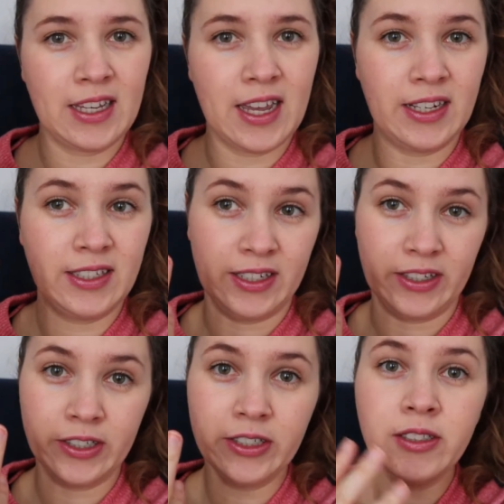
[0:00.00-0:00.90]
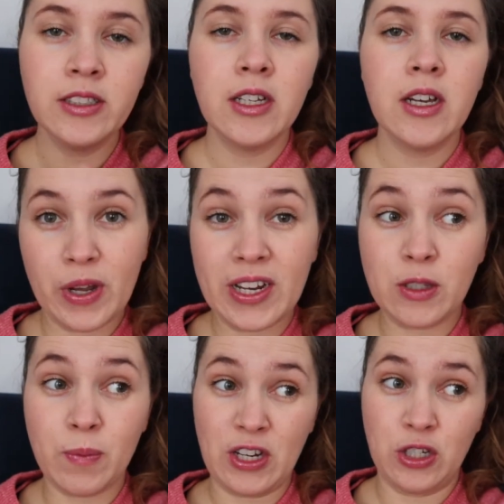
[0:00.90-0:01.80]
and dinner. But
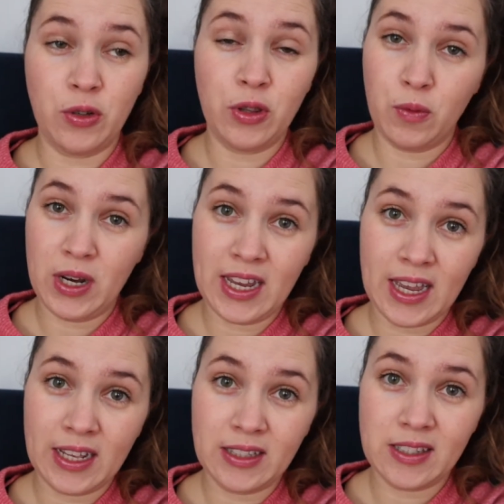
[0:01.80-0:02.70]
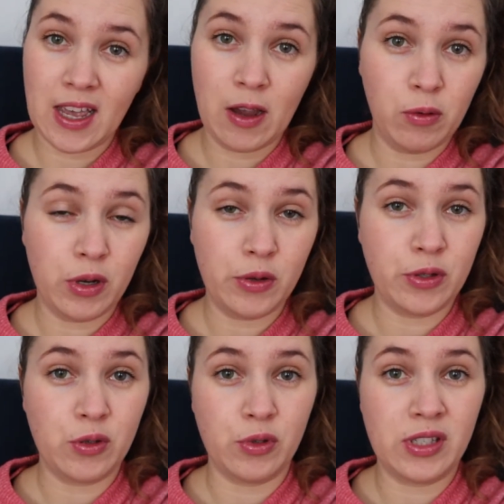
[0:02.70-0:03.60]
especially on the weekends, I will
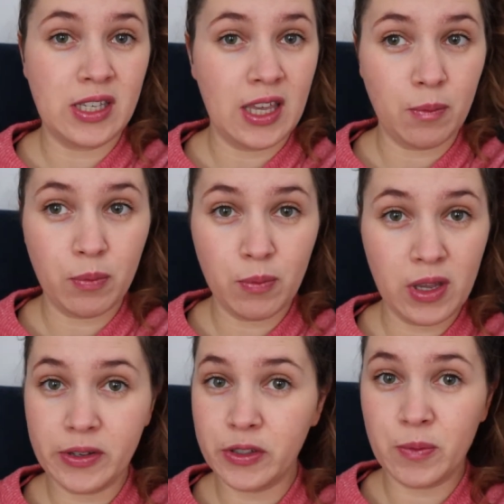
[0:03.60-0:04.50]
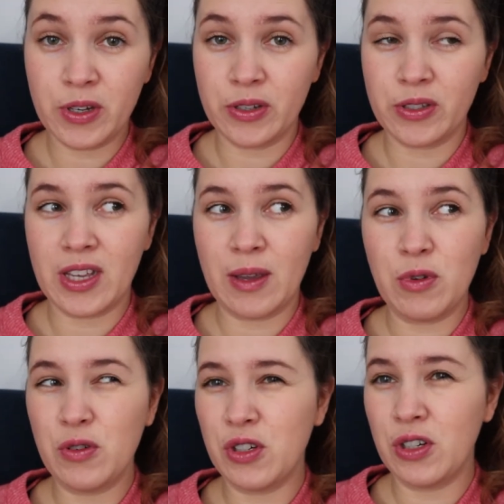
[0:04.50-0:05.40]
also skip meals because I'm
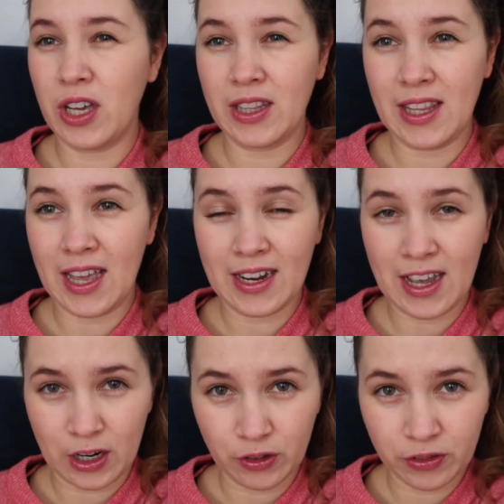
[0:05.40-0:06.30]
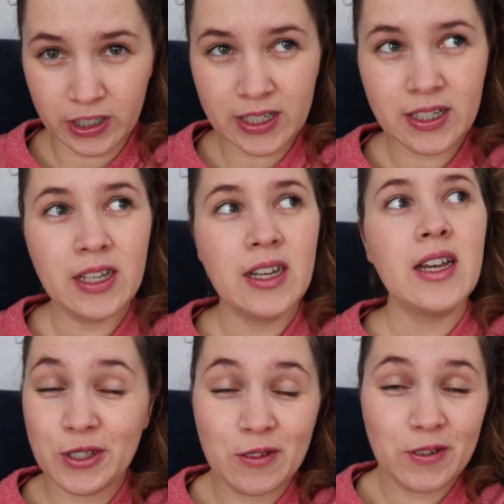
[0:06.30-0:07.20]
usually not that hungry.
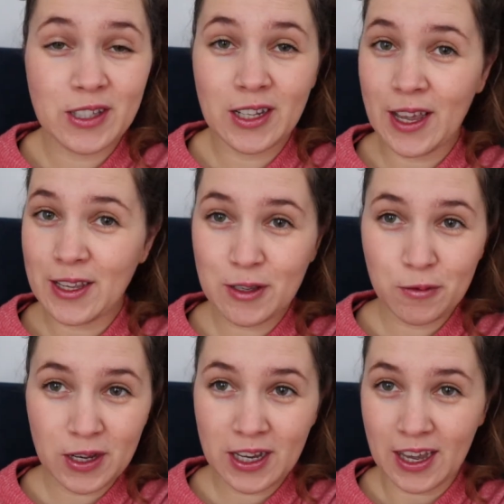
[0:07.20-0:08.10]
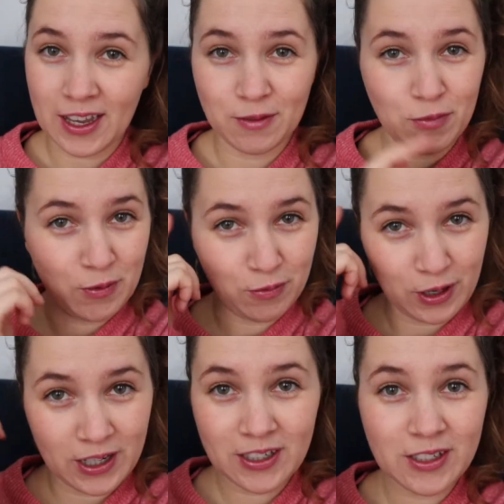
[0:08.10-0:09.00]
Because if it's a lazy weekend, my
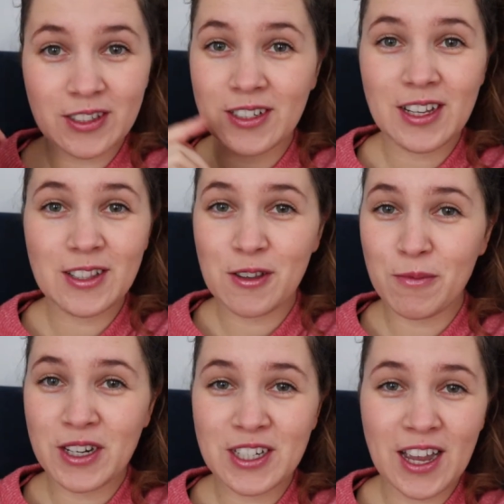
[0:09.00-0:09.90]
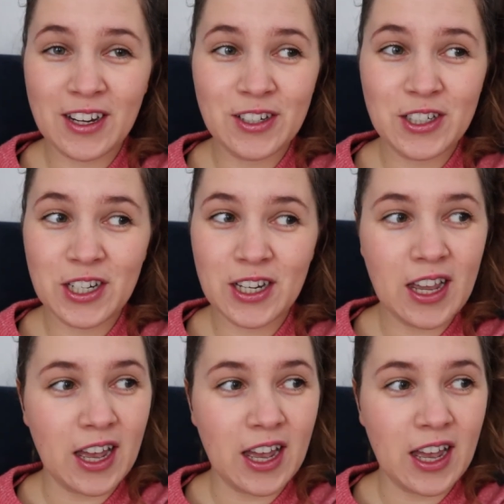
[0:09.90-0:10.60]
brain doesn't need so much energy,